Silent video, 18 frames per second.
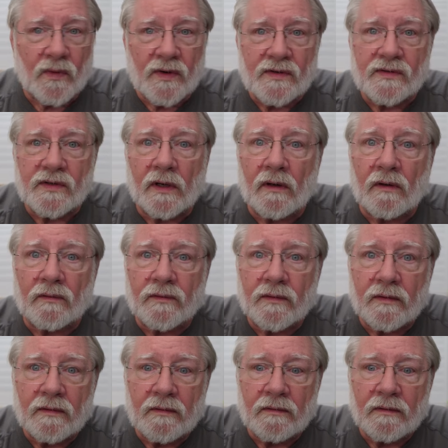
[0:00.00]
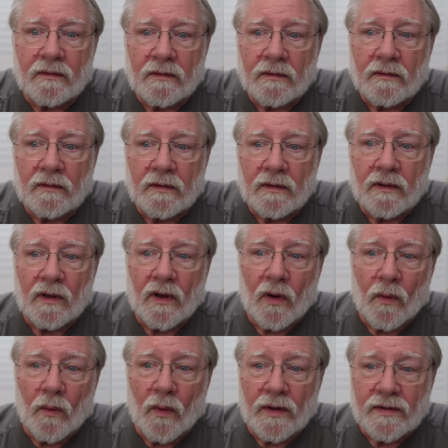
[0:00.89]
result,
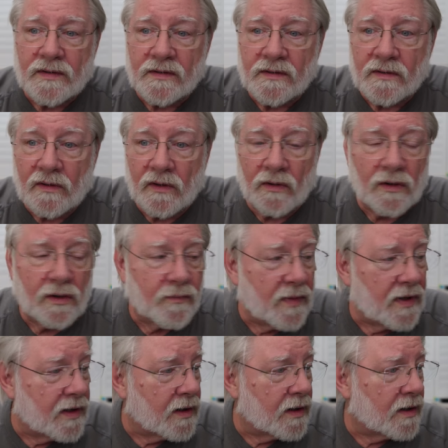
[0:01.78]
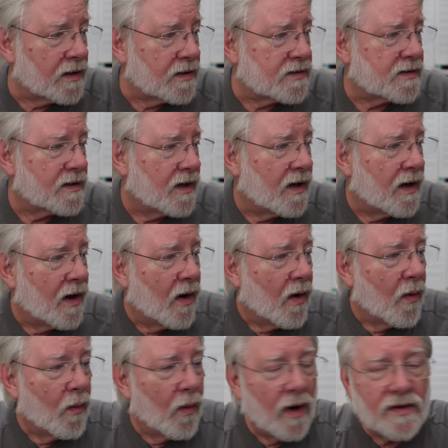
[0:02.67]
which is good because
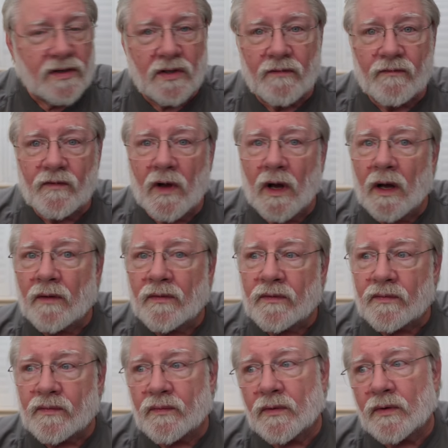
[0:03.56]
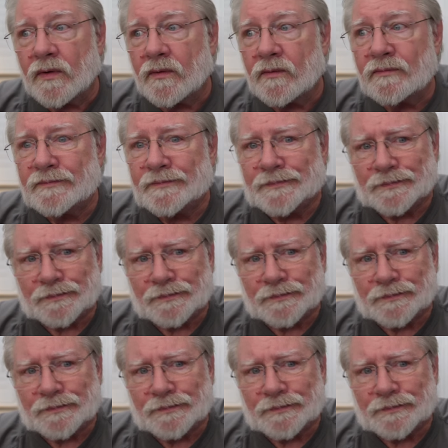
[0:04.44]
once you've gone through